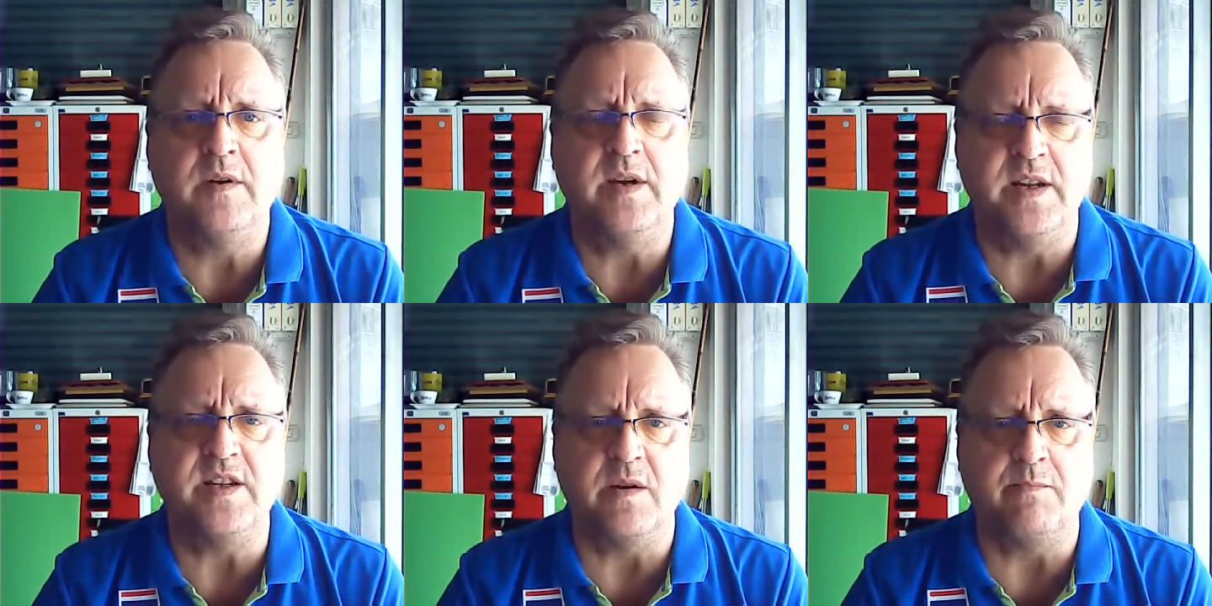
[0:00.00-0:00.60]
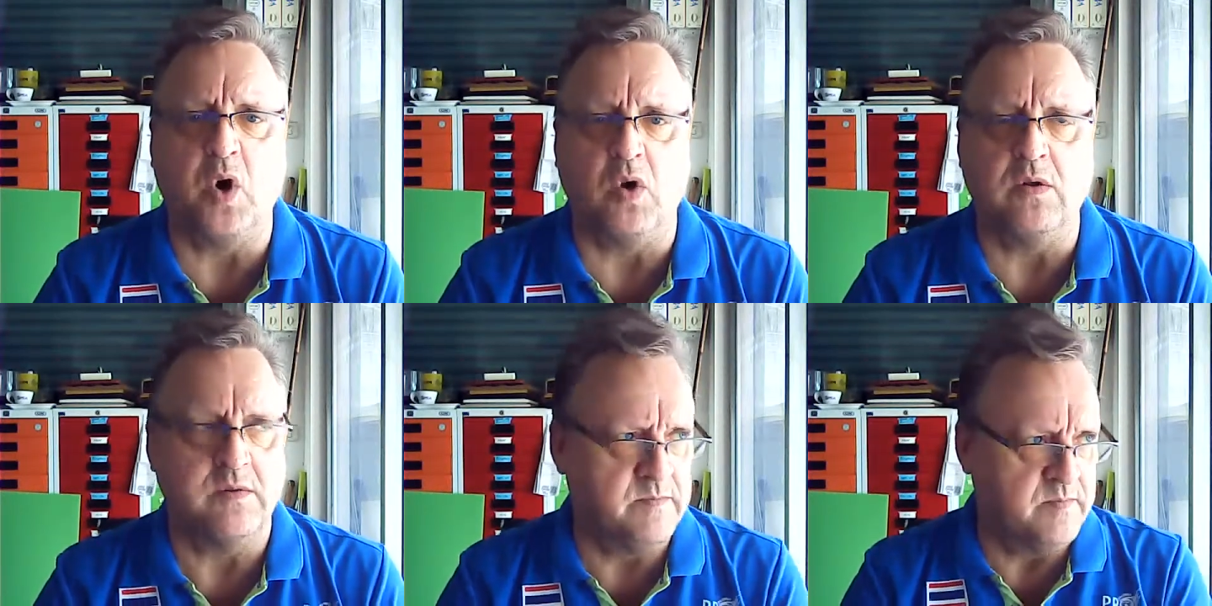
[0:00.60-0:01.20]
it is a
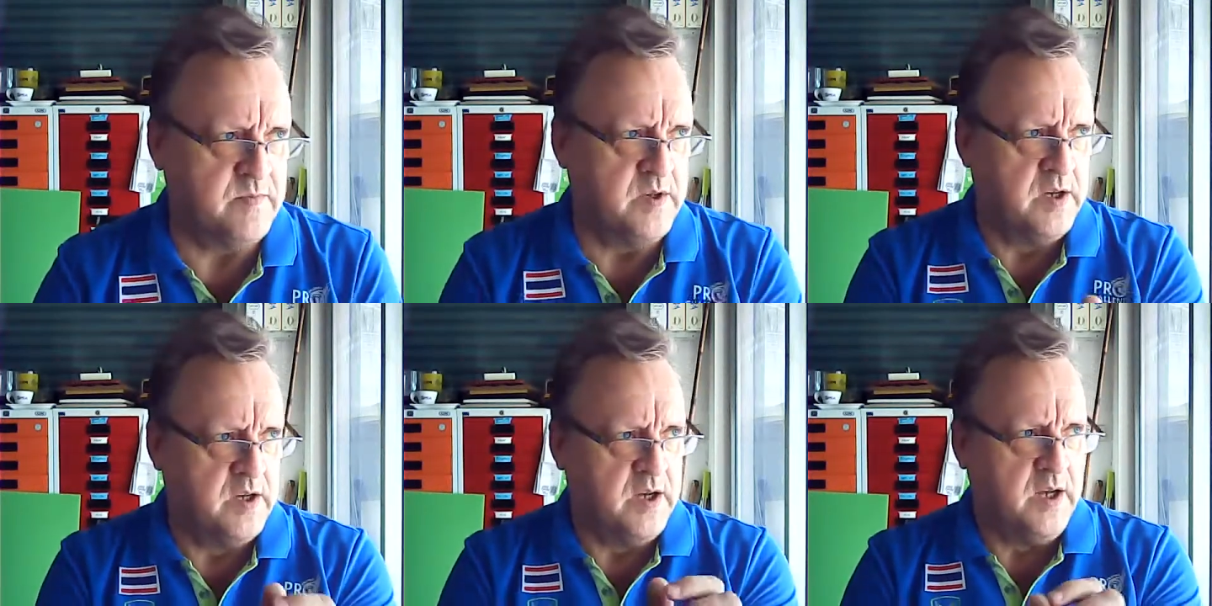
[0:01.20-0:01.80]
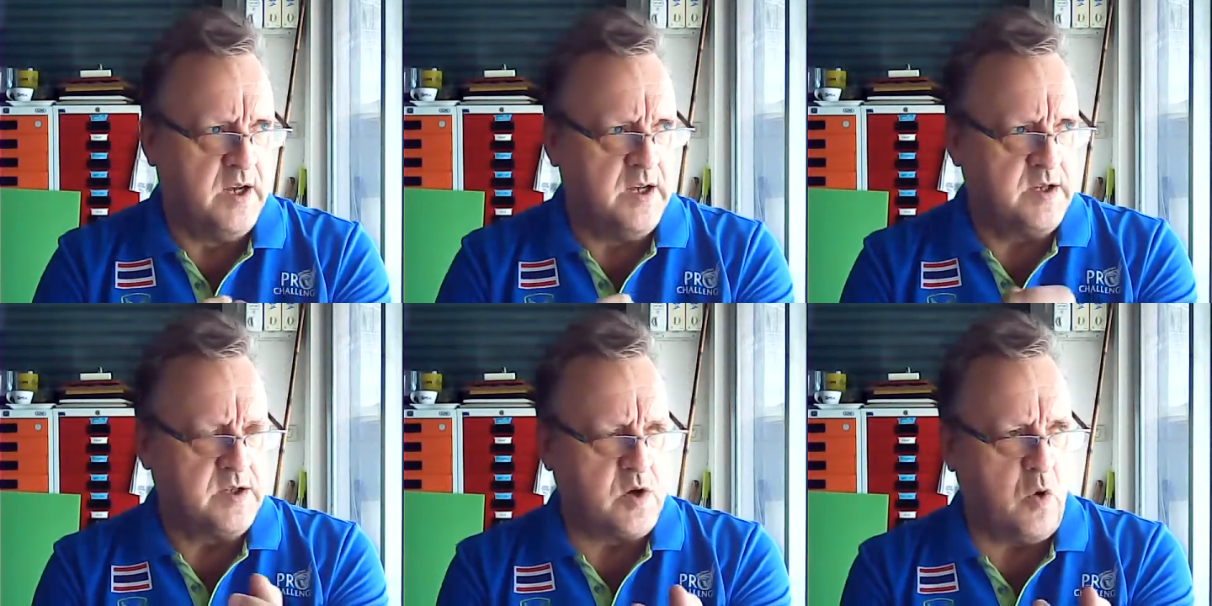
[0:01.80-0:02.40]
ball
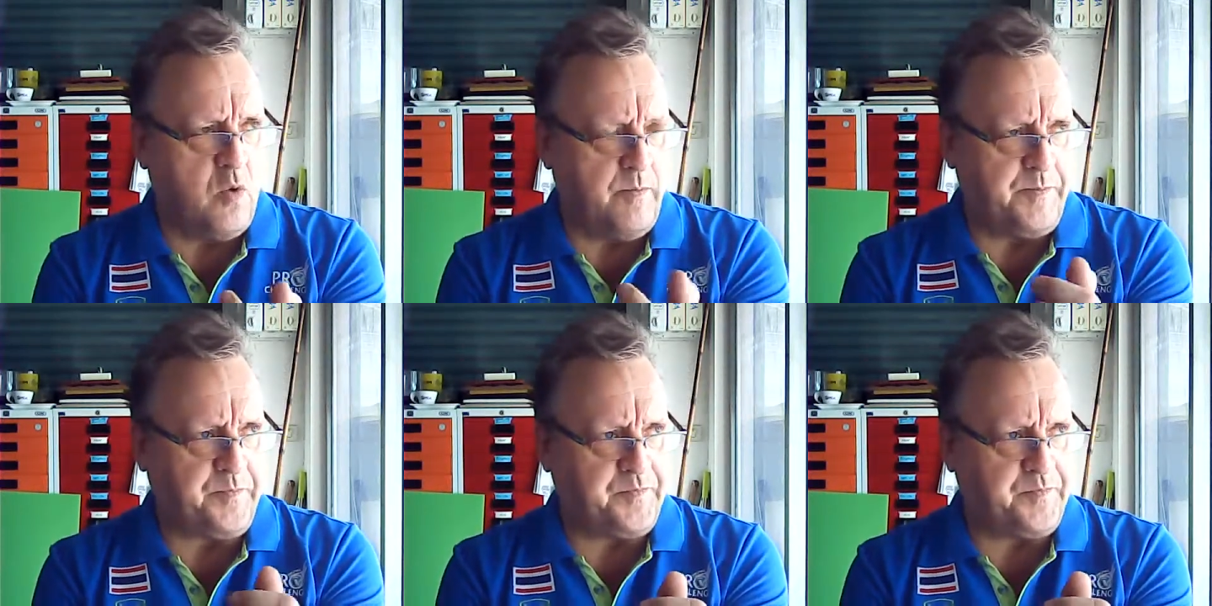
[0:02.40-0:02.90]
so